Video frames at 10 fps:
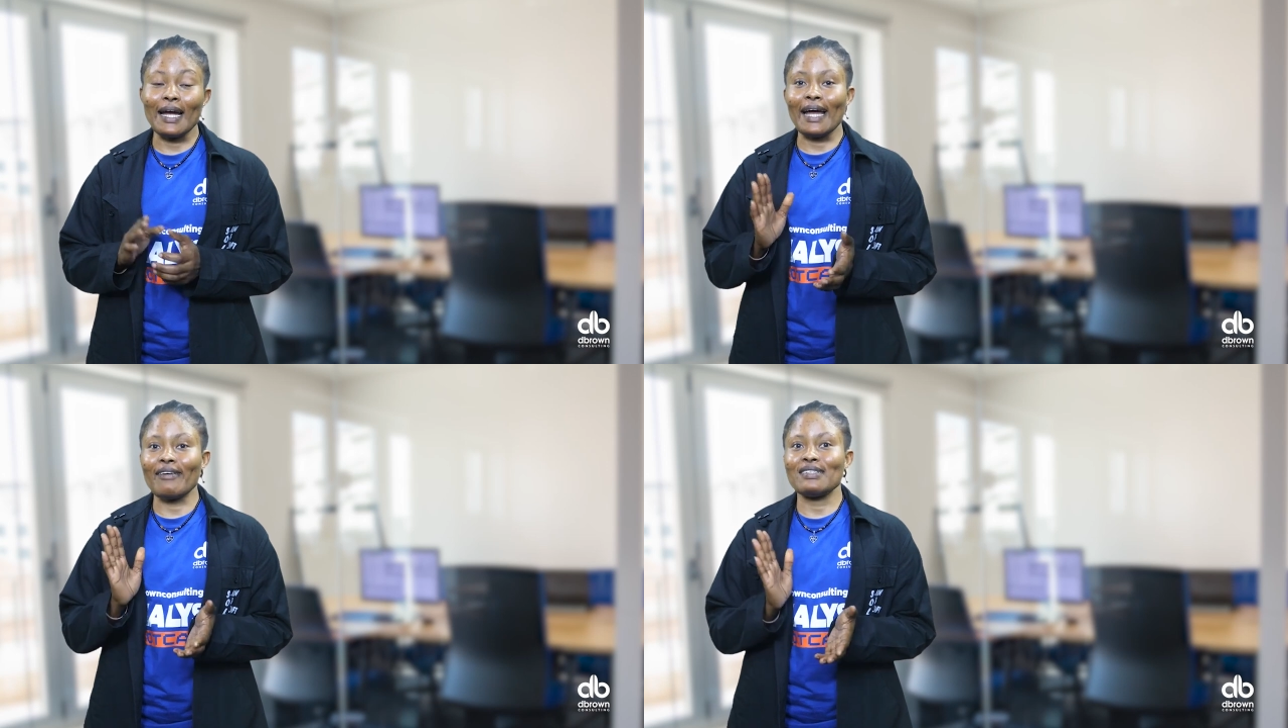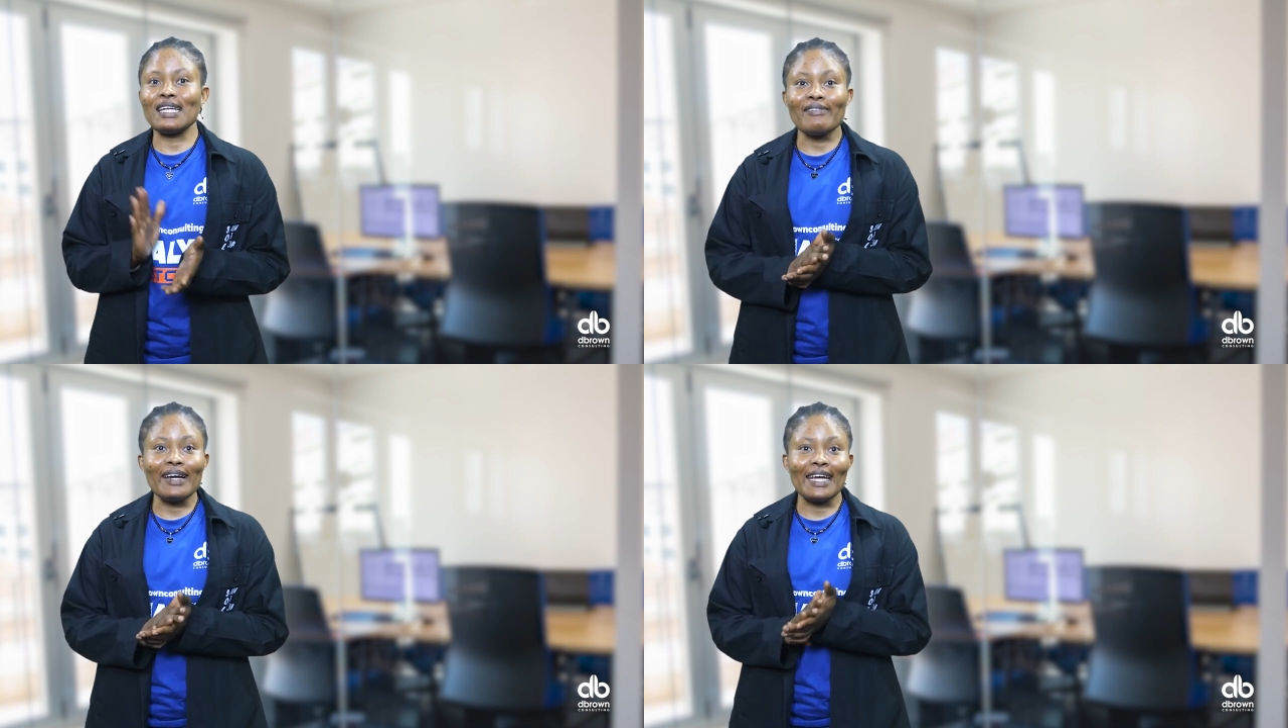I have
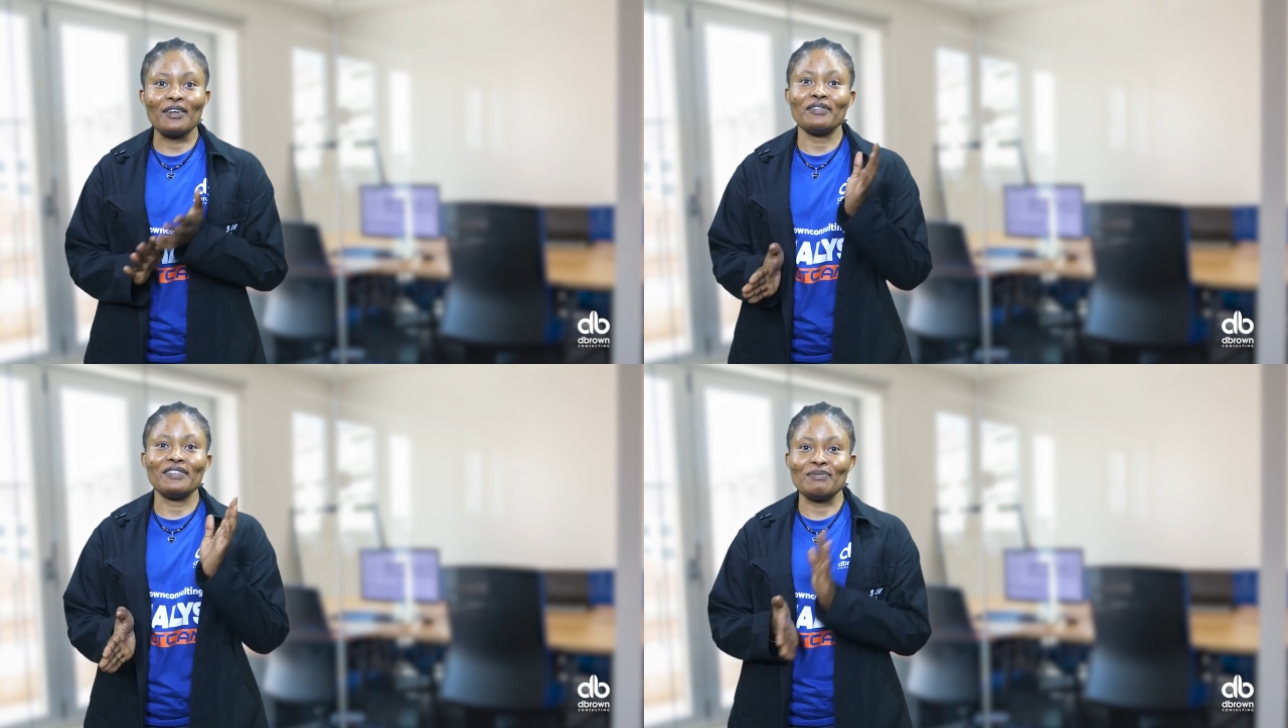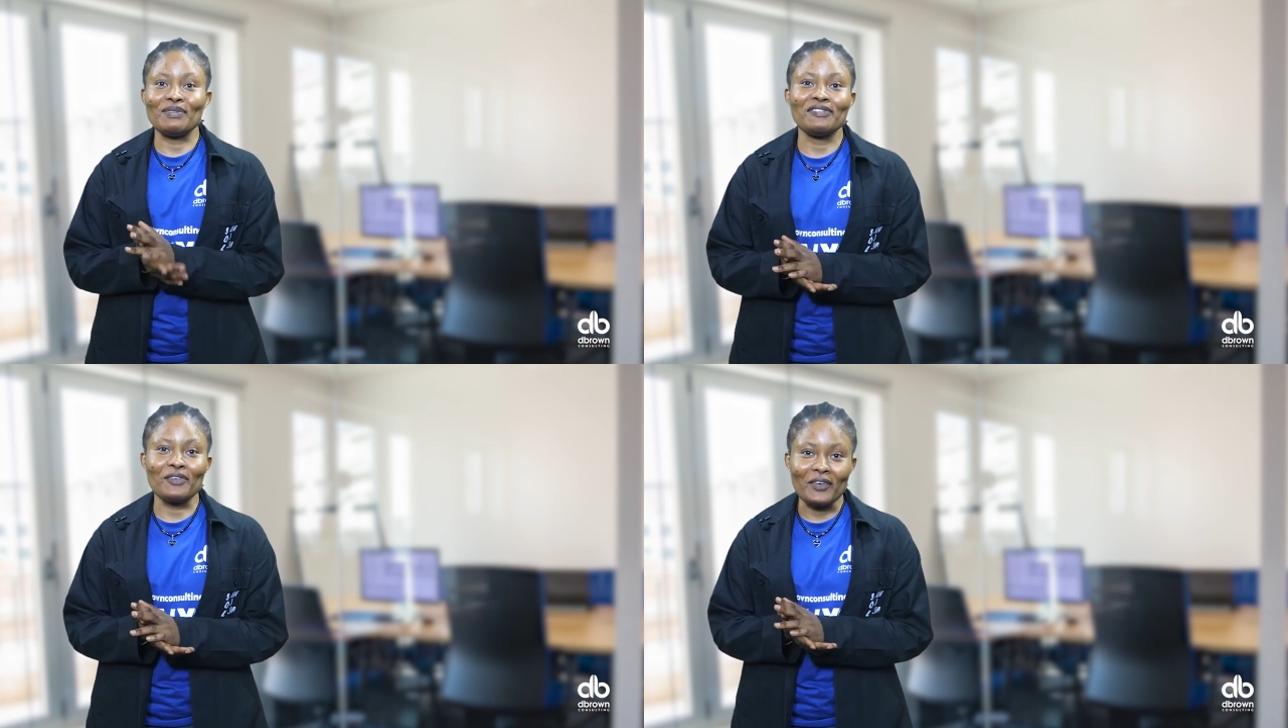never heard of it
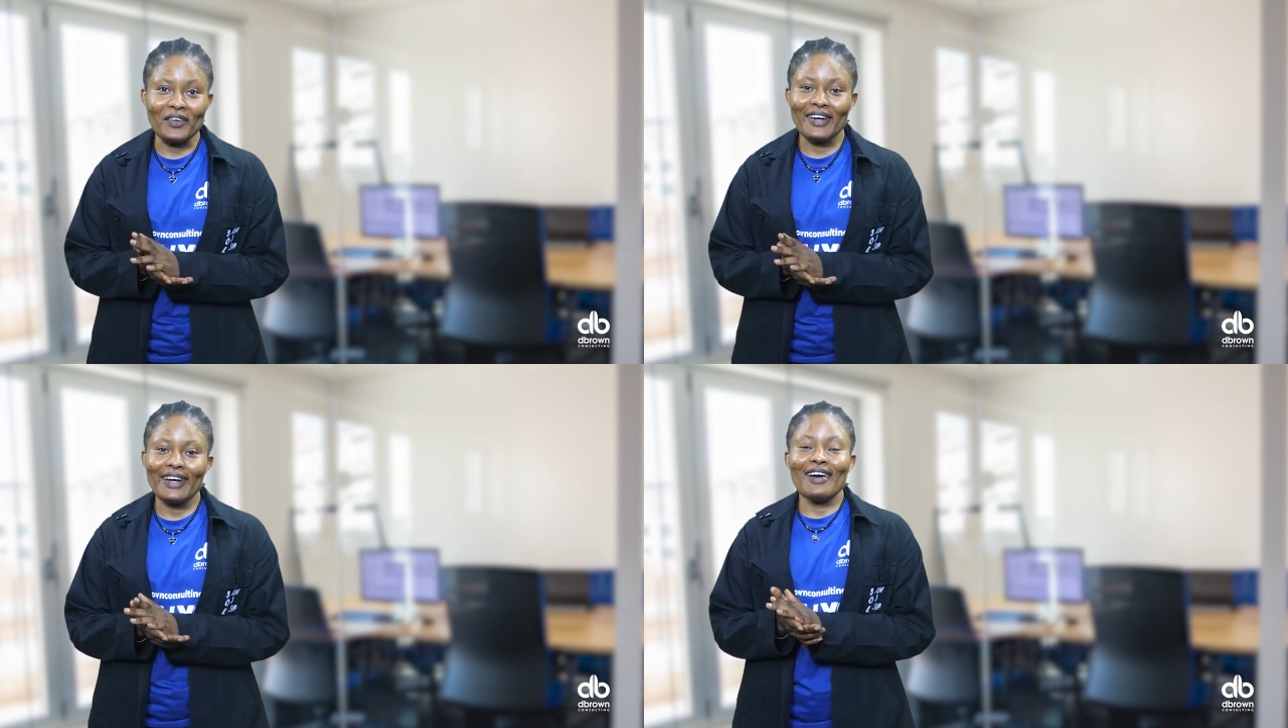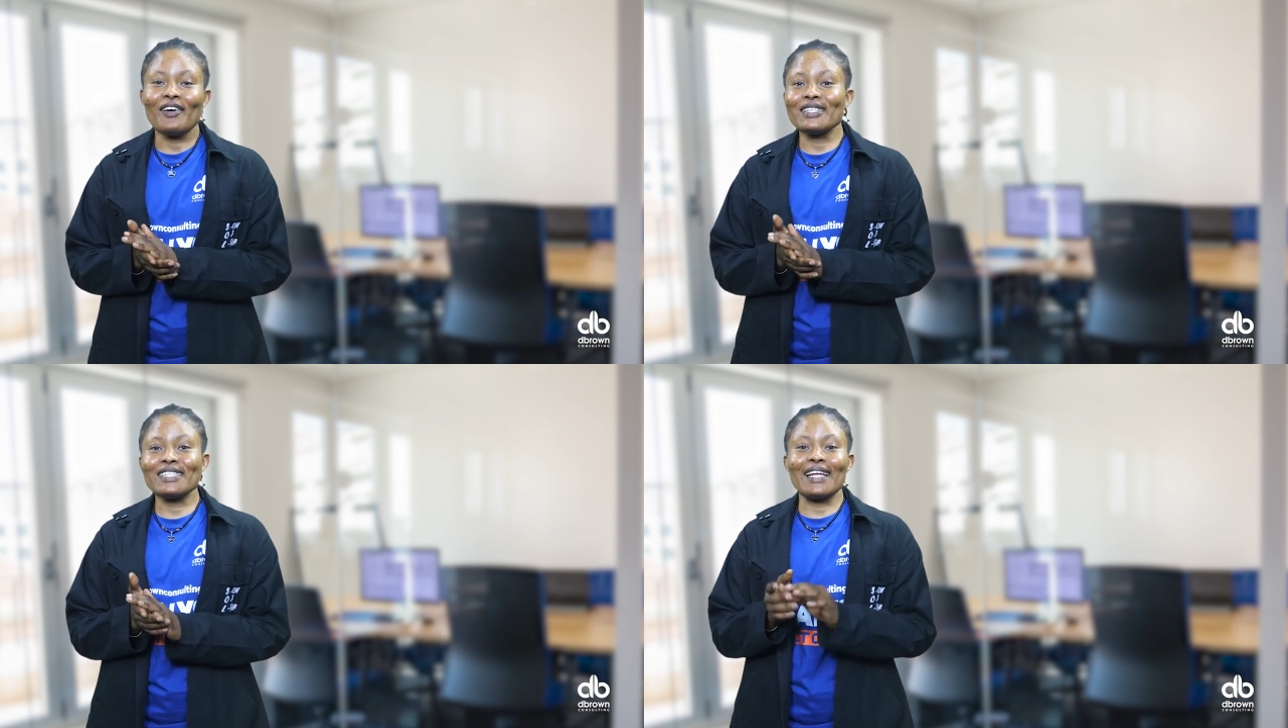before.
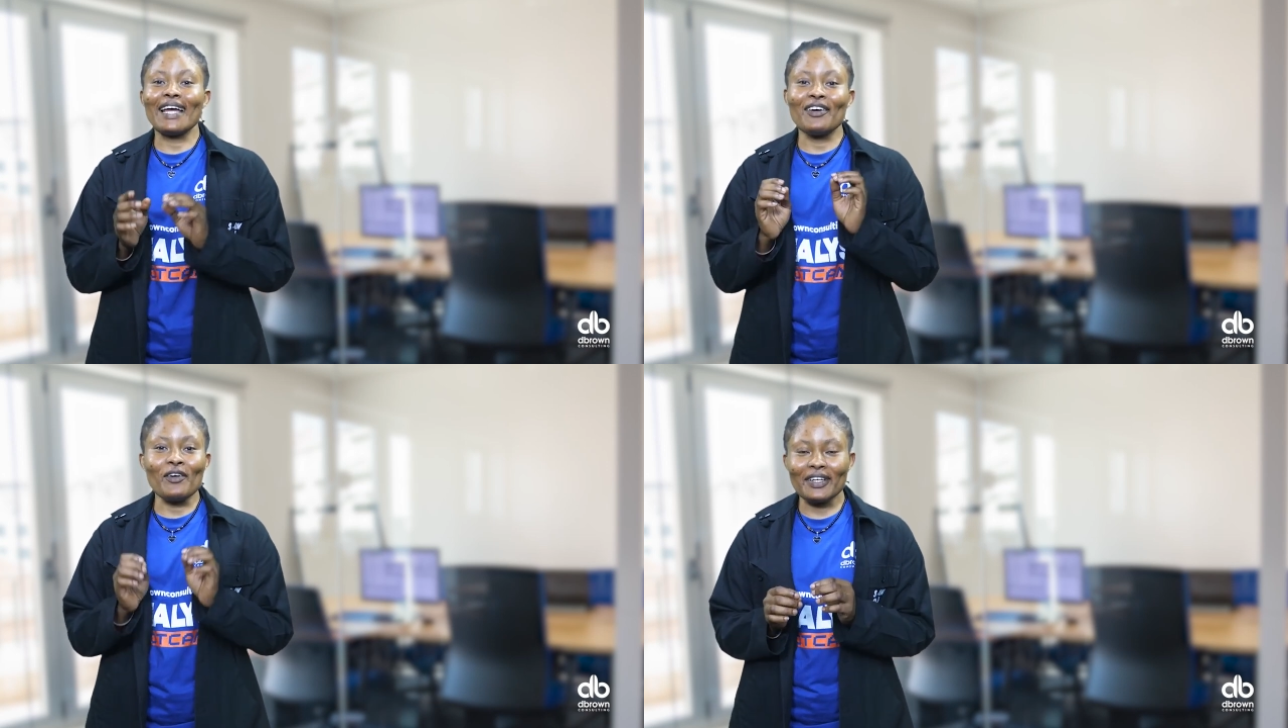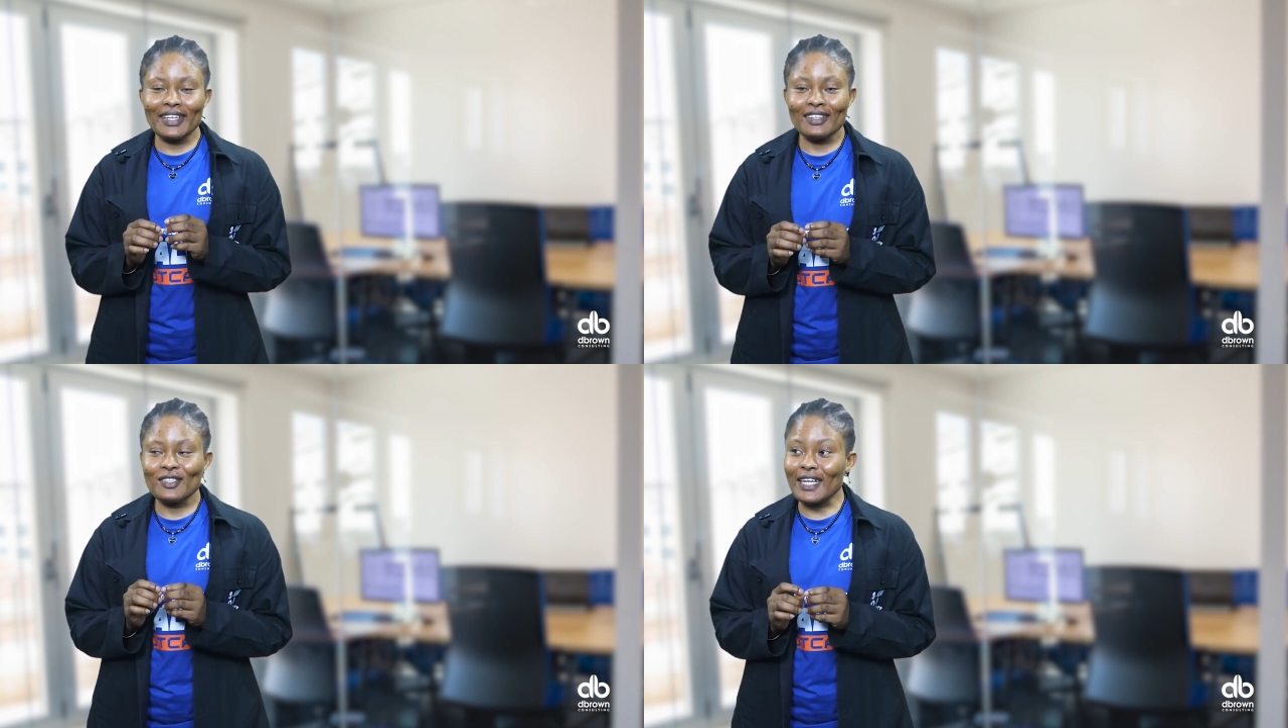
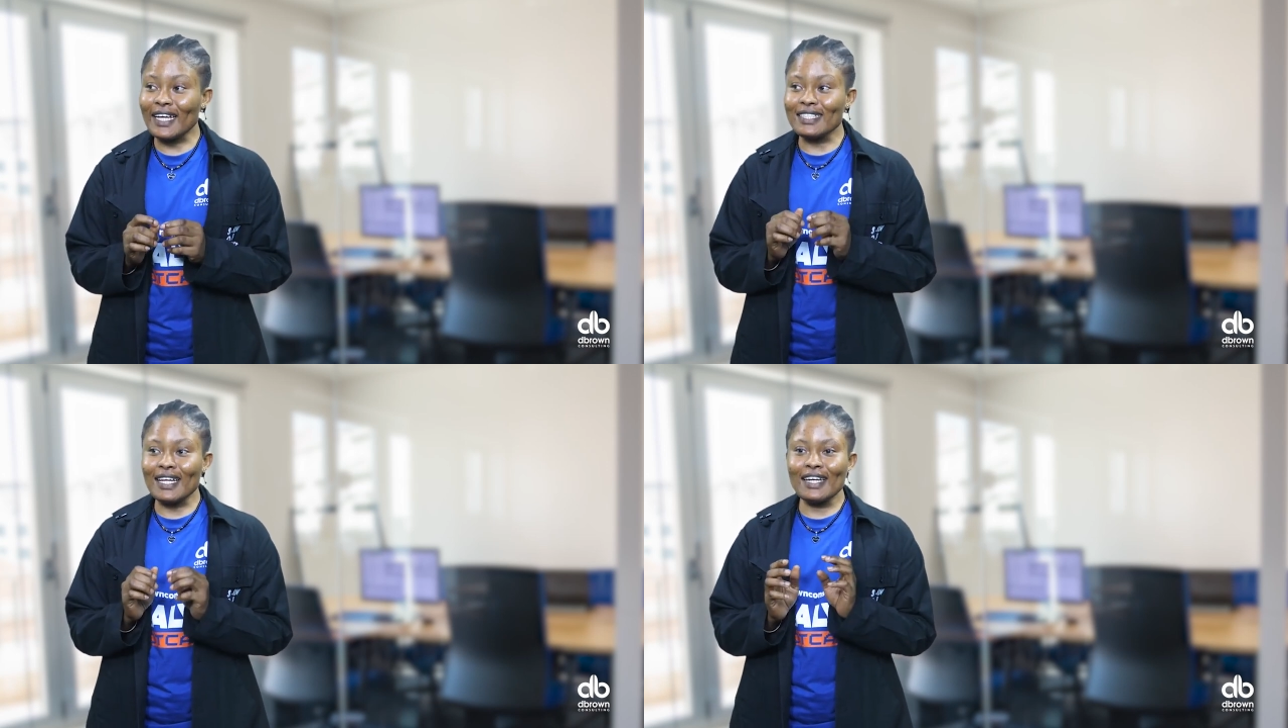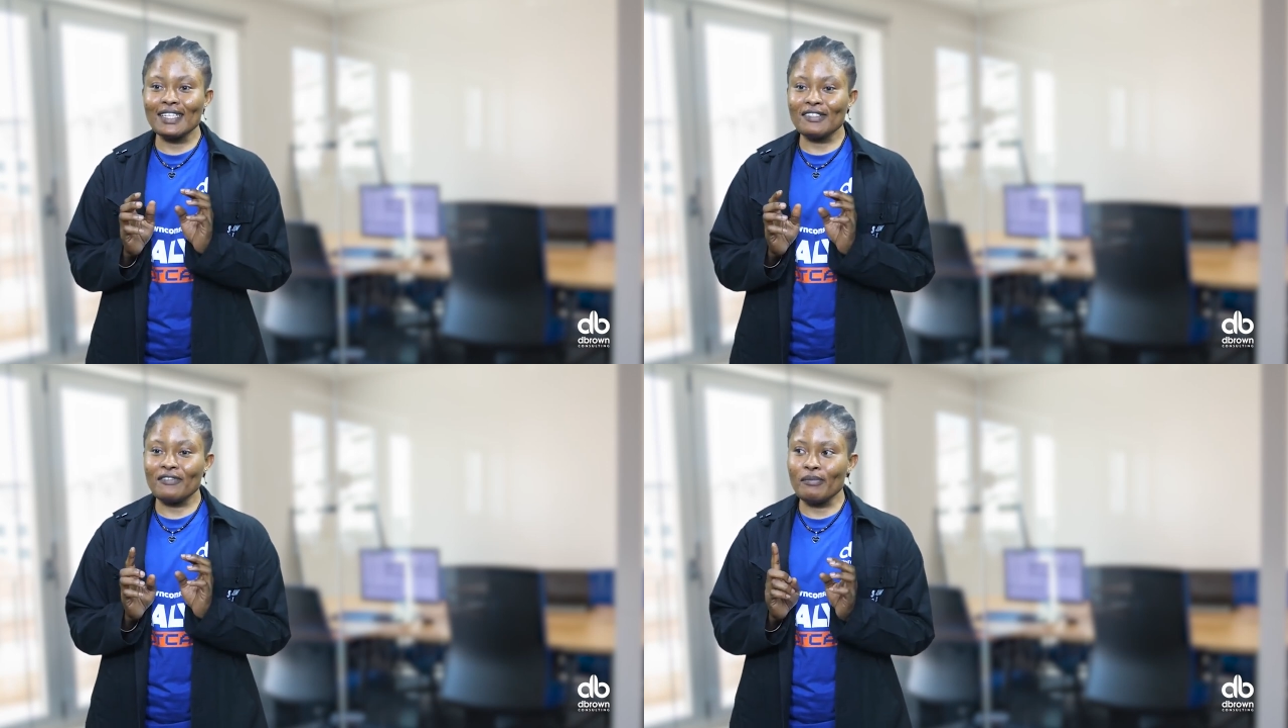I started
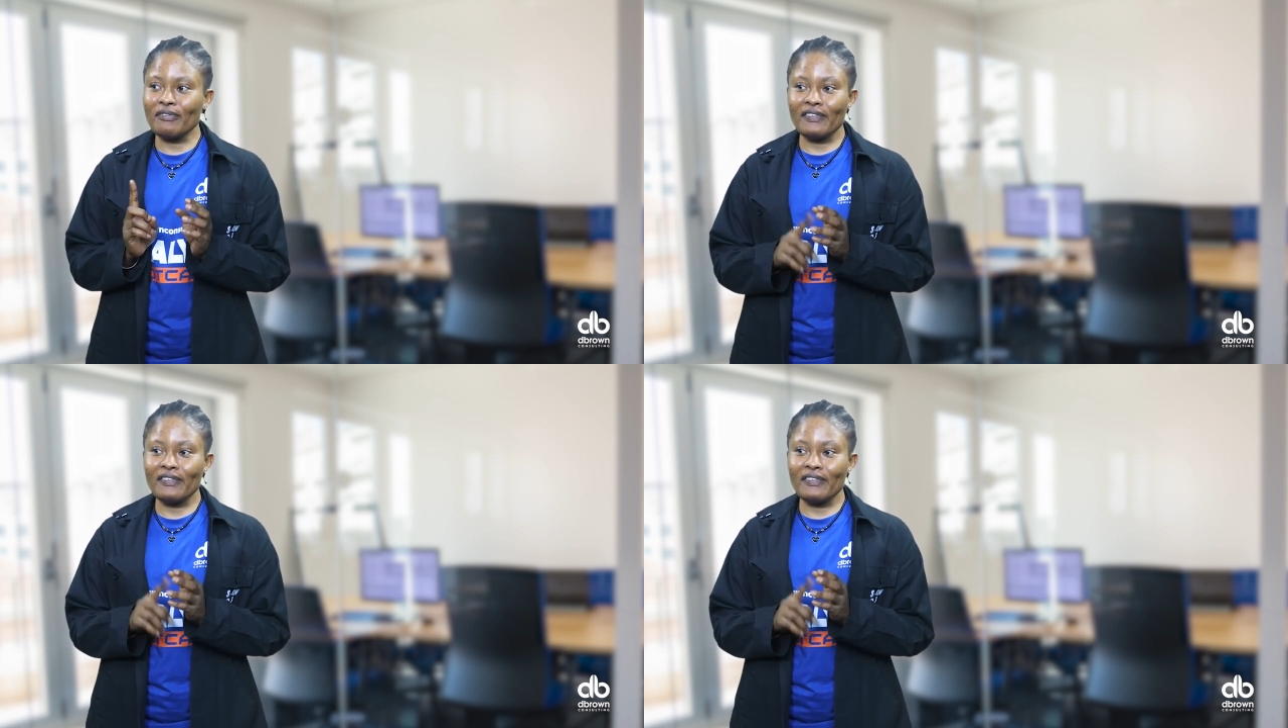this from